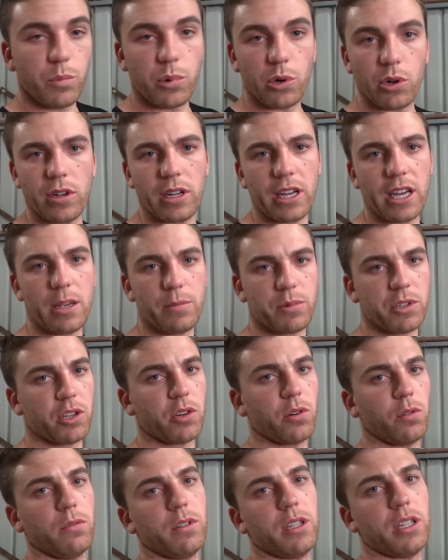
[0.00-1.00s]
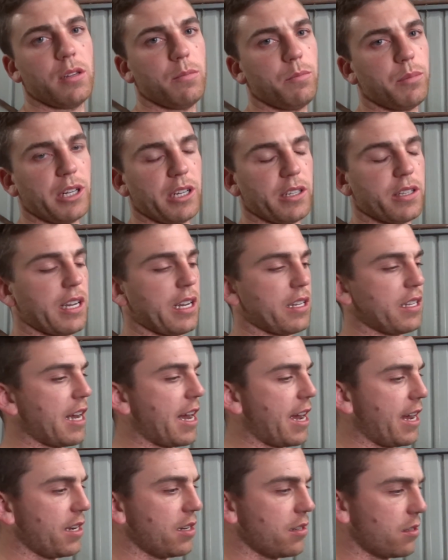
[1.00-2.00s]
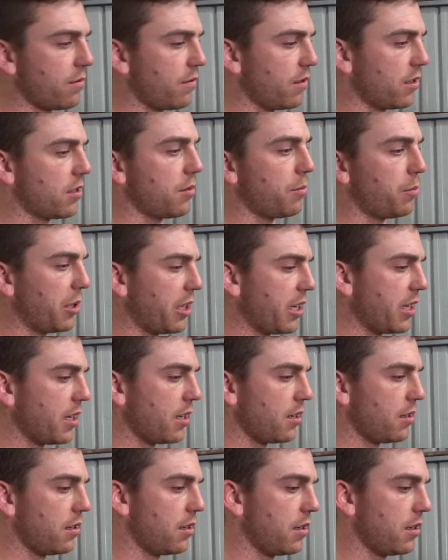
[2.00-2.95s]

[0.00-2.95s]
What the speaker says: Put heaps of coolant in, but it takes ages for this to bleed.